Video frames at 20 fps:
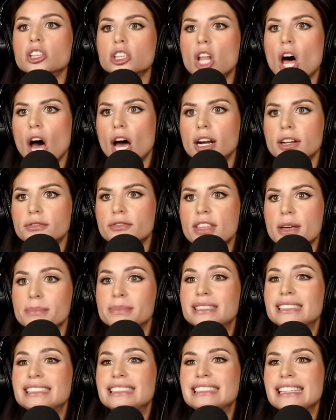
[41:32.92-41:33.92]
lot of
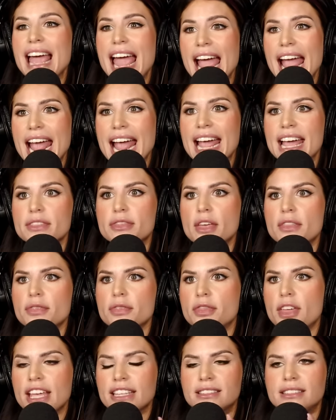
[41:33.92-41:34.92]
them say that
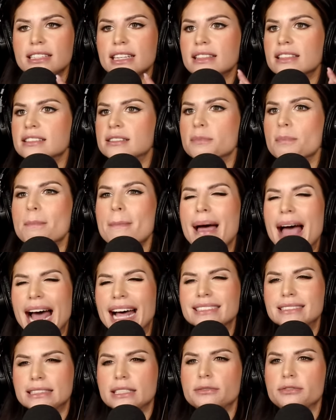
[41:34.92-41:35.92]
they see this
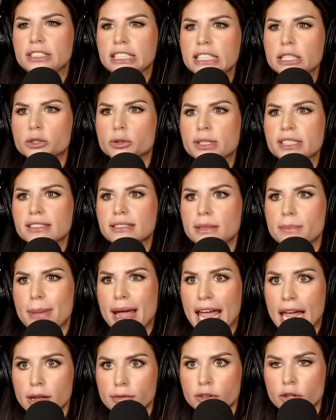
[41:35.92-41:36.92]
massive decrease in
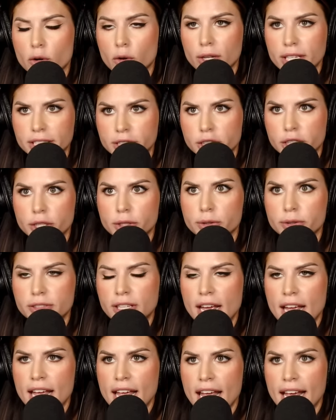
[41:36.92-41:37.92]
behavioral
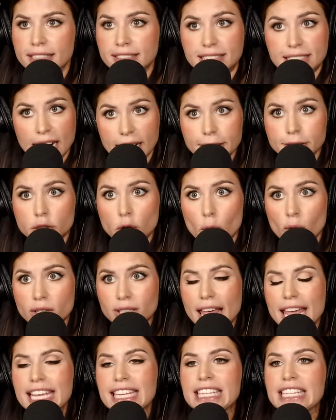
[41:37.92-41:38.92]
issues. And studies
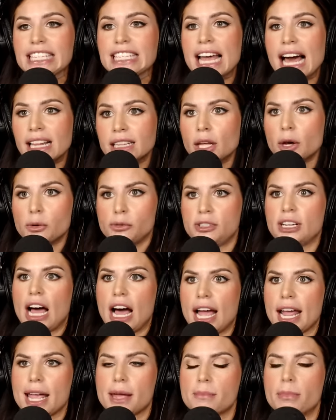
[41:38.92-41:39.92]
correlate yellow
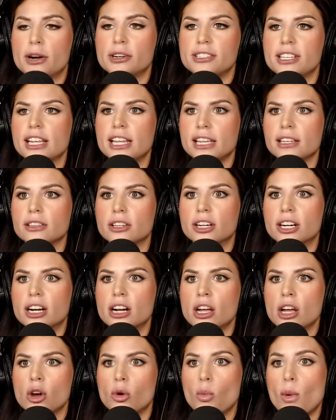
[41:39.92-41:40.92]
dye and in particular
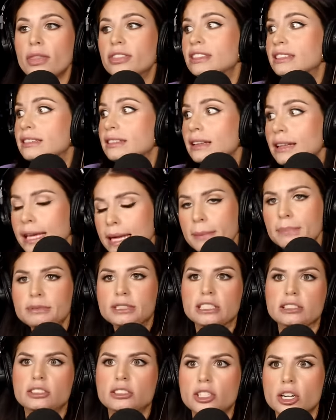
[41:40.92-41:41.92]
with sleep
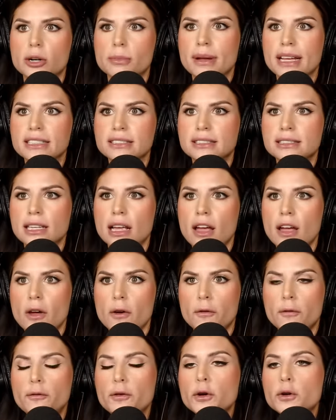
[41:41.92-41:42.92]
disturbance.
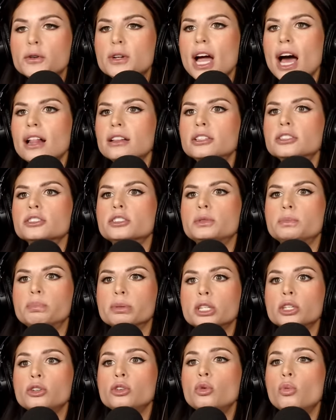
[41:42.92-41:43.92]
Food colors
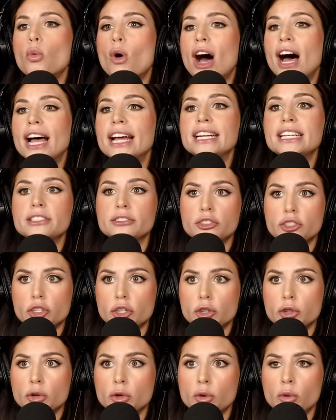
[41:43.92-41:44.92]
blue 1 and
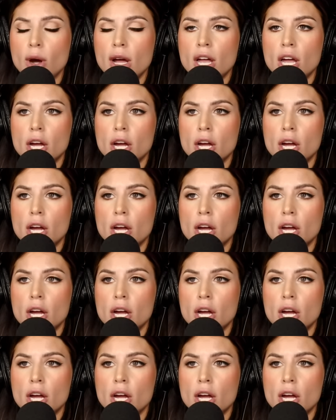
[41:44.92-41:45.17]
2,